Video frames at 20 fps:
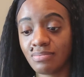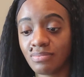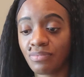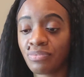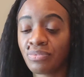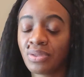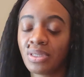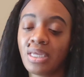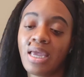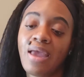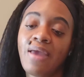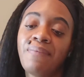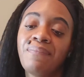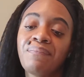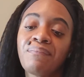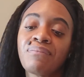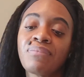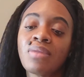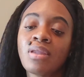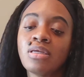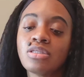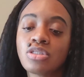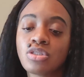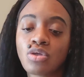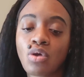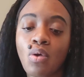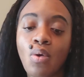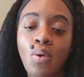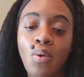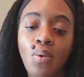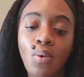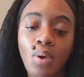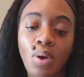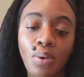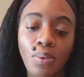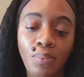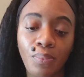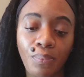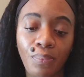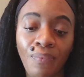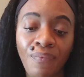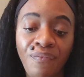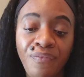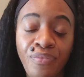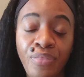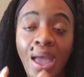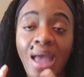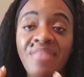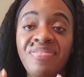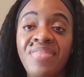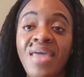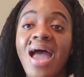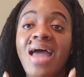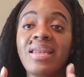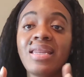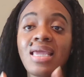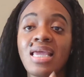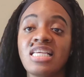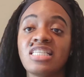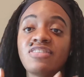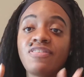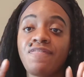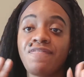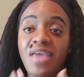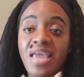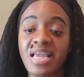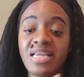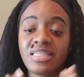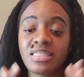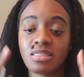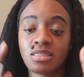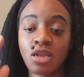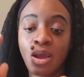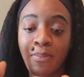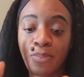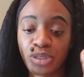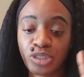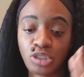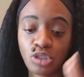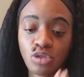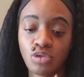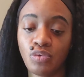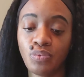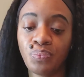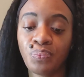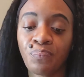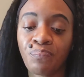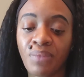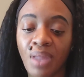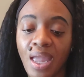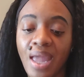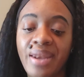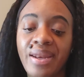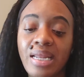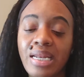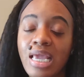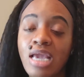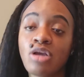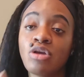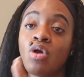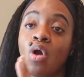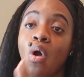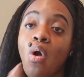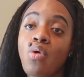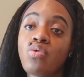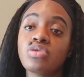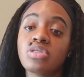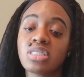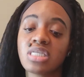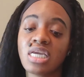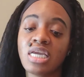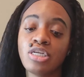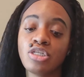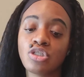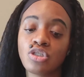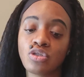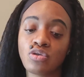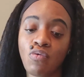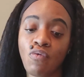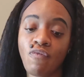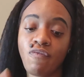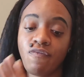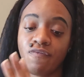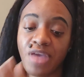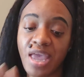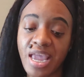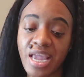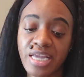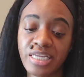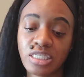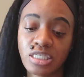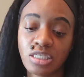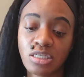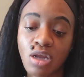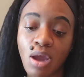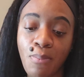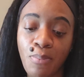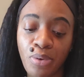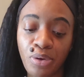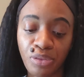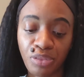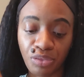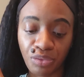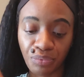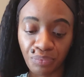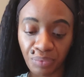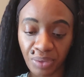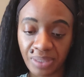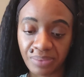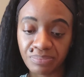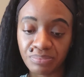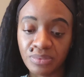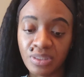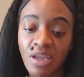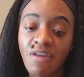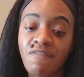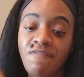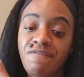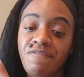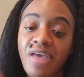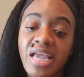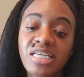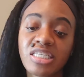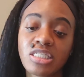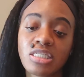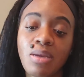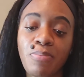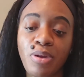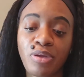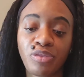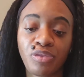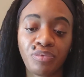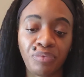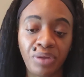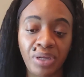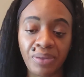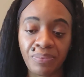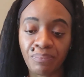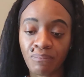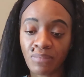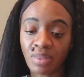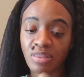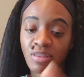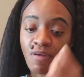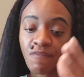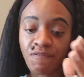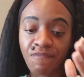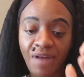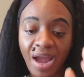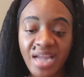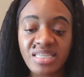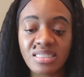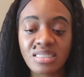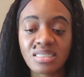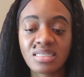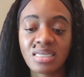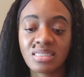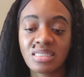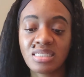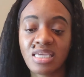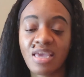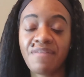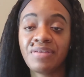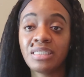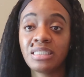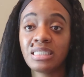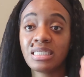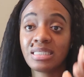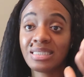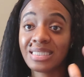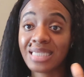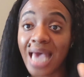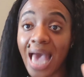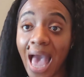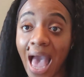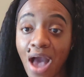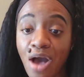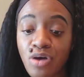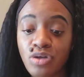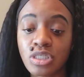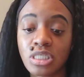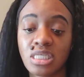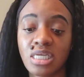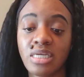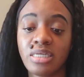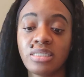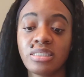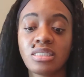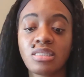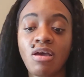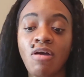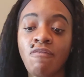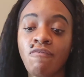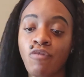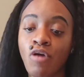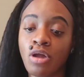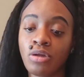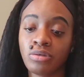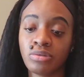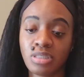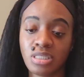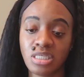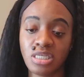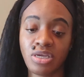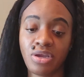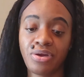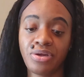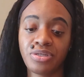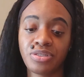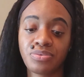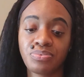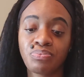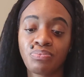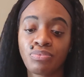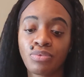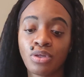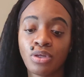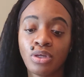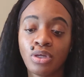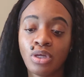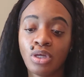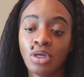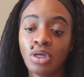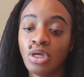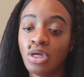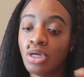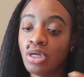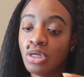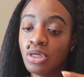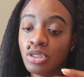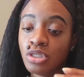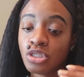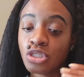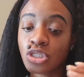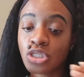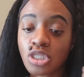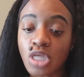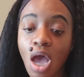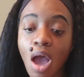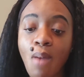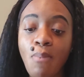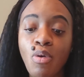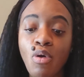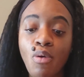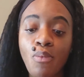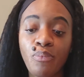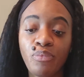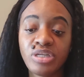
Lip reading: Okay, so that is phase number 2. And then it goes into phase number 3. Phase number 3, the vaccine is given to thousands of volunteers, some whom